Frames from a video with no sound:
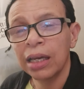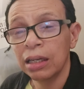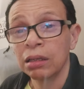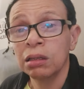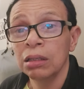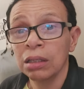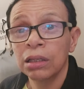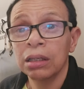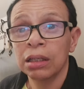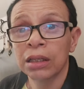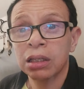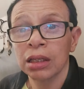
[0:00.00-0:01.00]
hey,
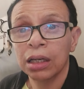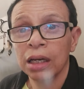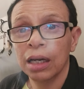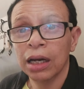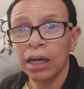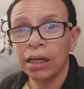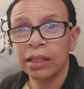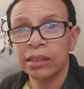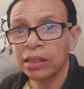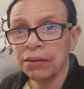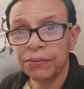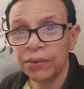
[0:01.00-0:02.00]

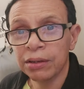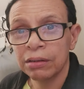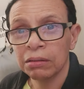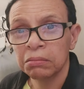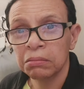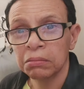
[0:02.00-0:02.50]
it's not fair.